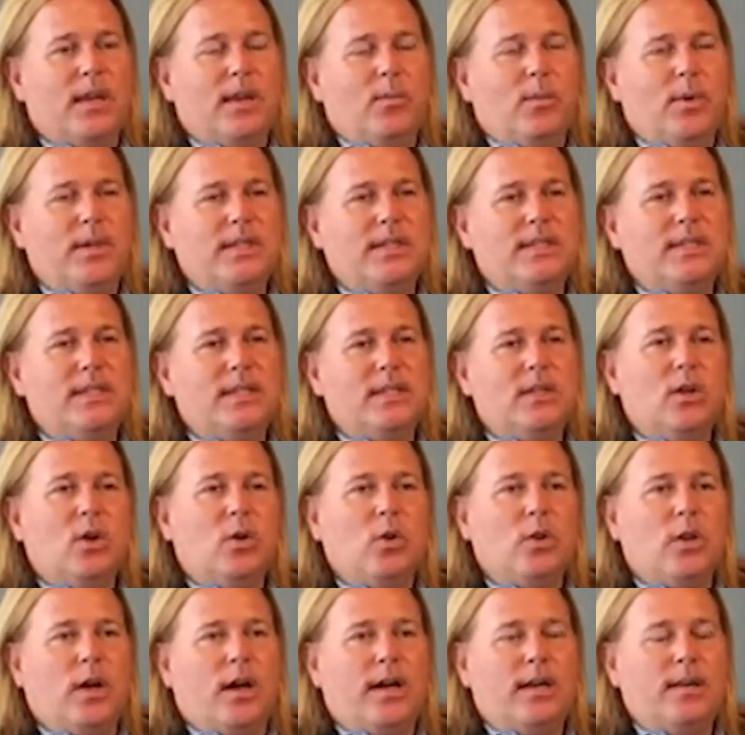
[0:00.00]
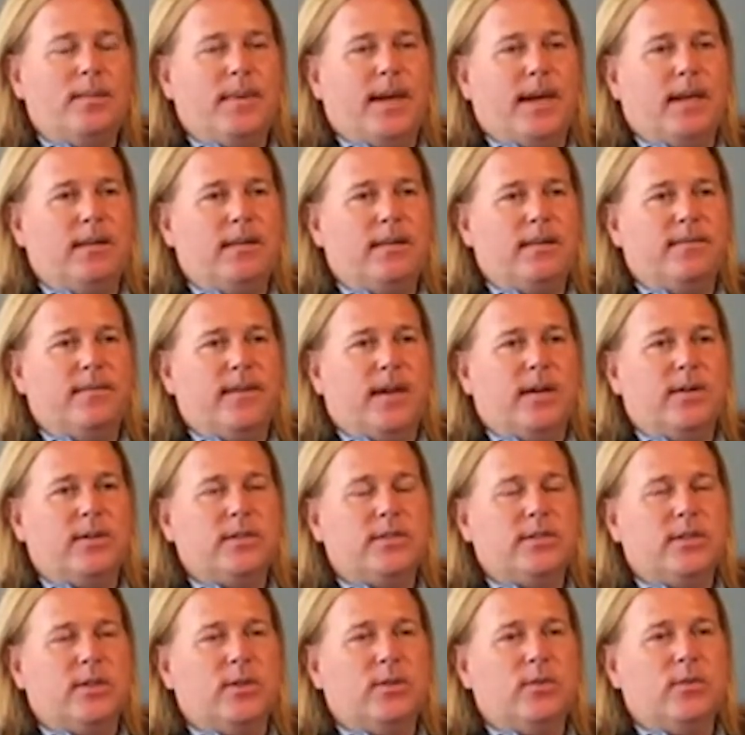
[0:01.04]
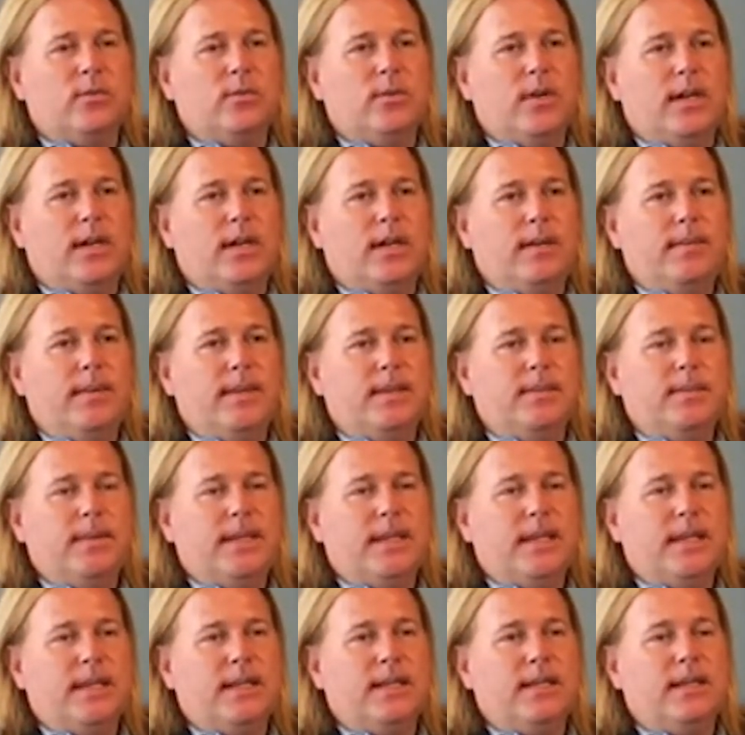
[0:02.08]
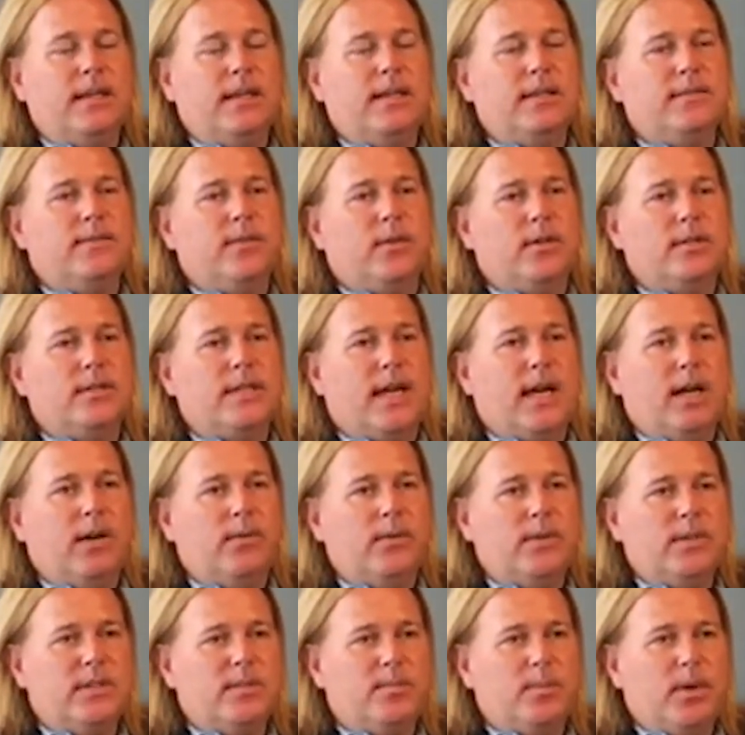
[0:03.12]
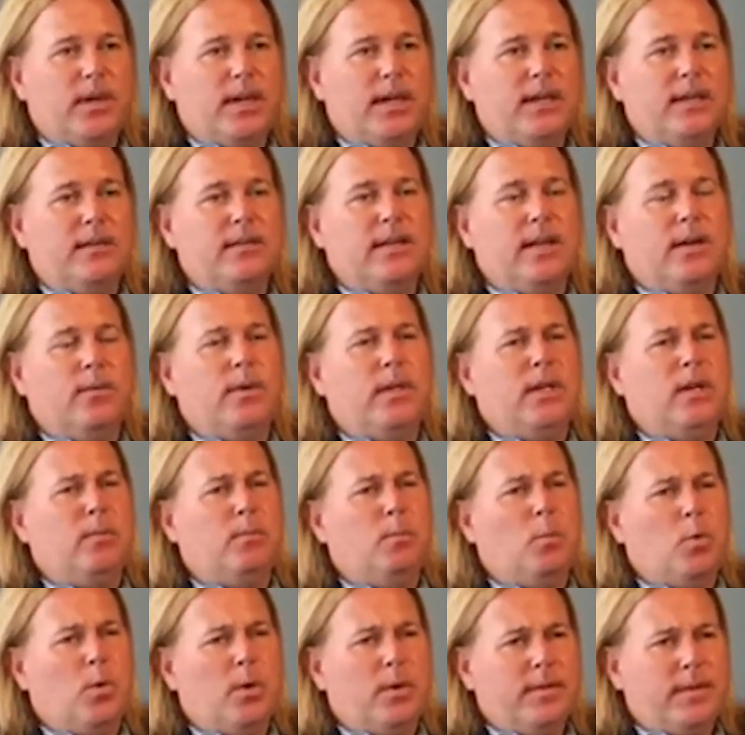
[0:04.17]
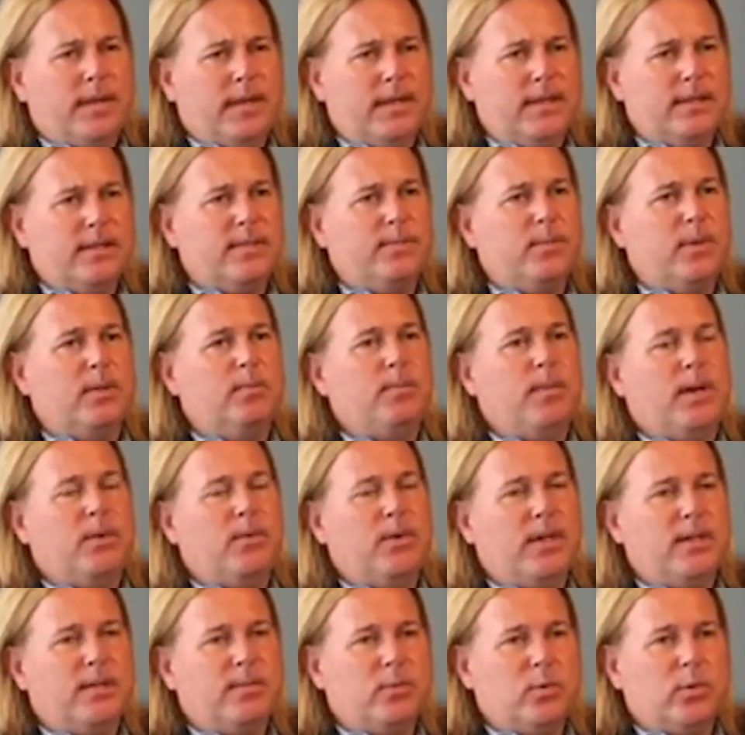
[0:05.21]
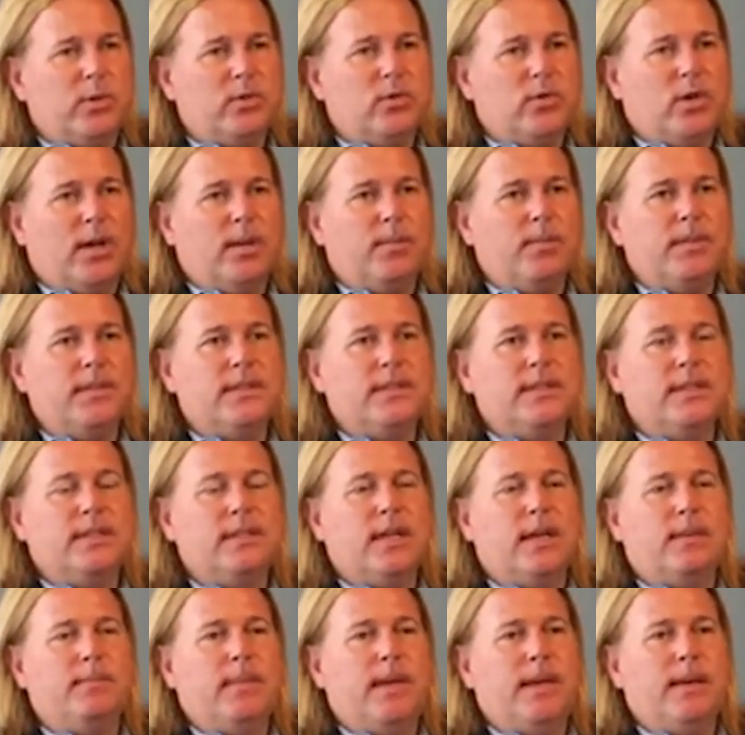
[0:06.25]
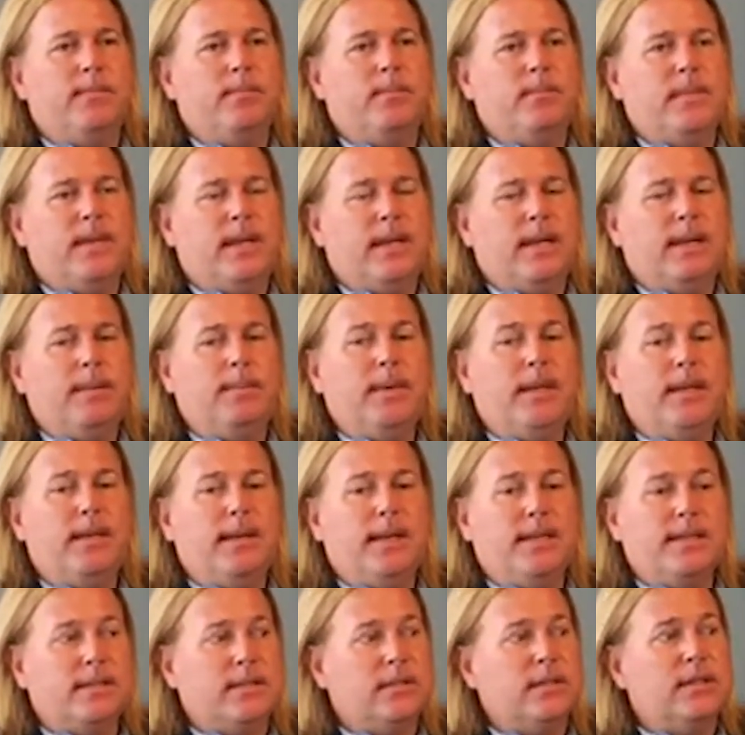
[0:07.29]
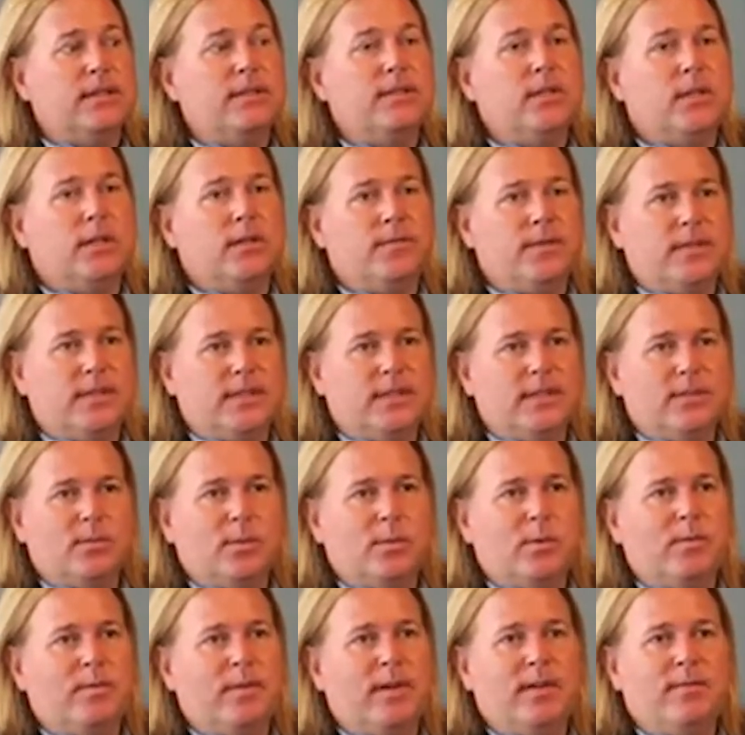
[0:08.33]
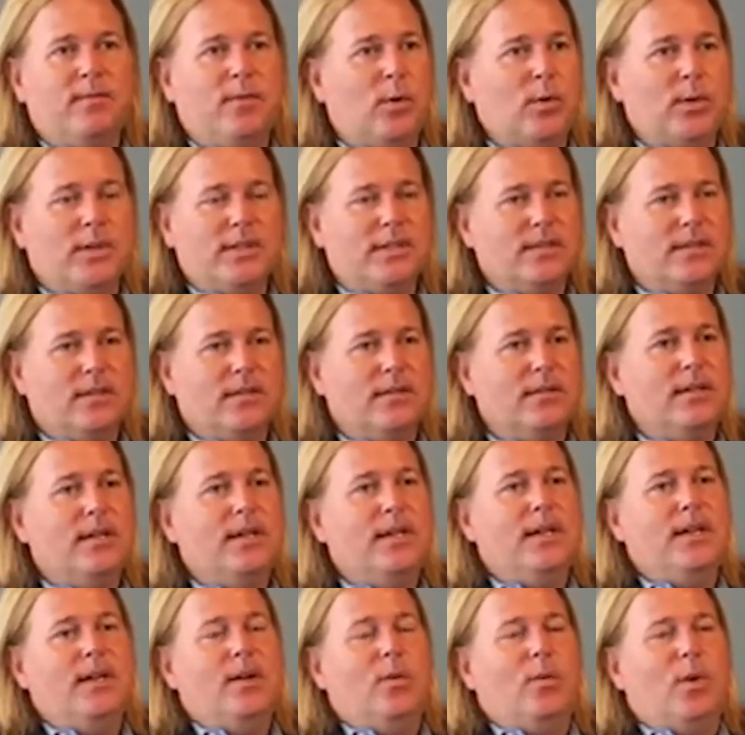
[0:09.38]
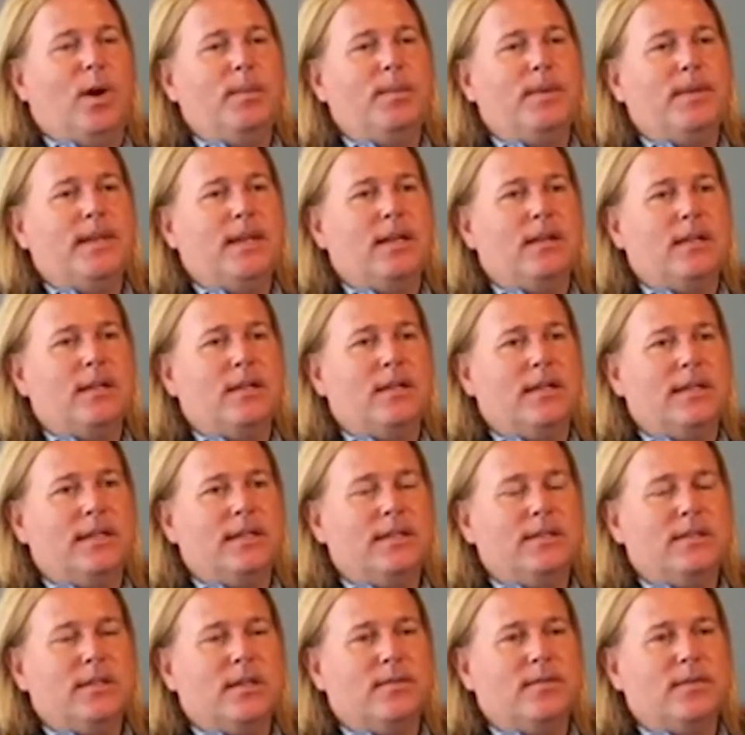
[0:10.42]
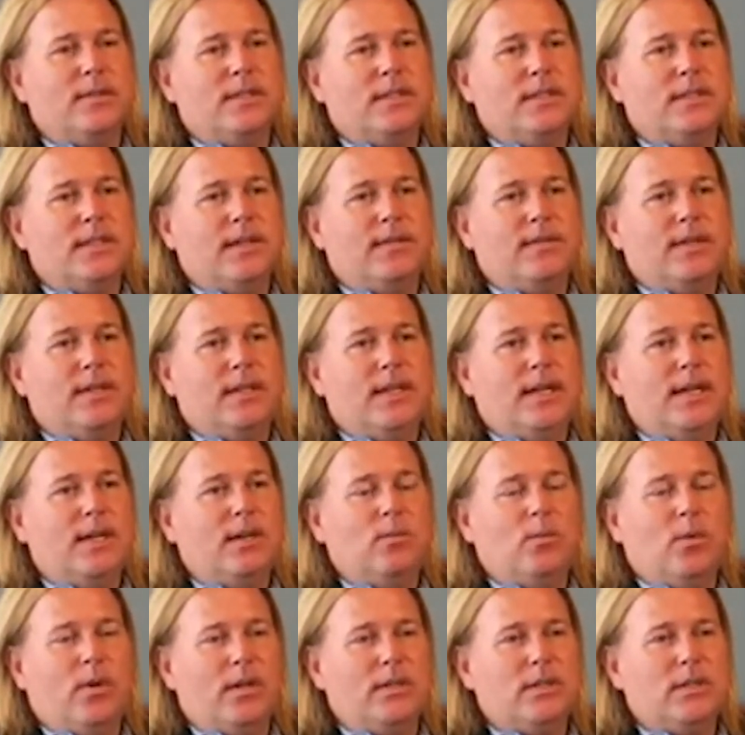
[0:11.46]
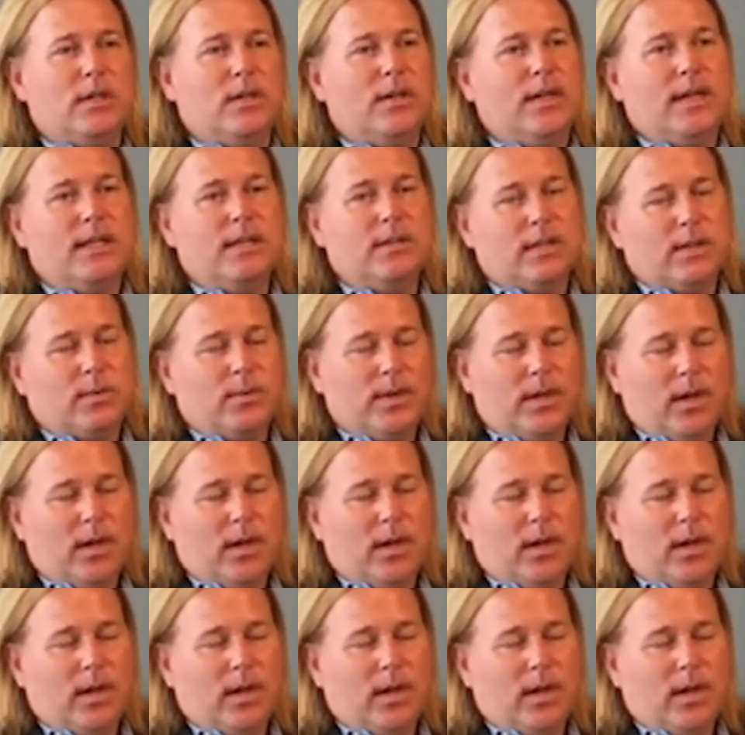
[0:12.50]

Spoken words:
we just didn't know a lot about the virus. So at the beginning, as far as how it was spread, now we know more that it's spread by respiratory droplets and not maybe necessarily surfaces. We were very focused on wiping down the clinic surfaces every day and washing our hands like we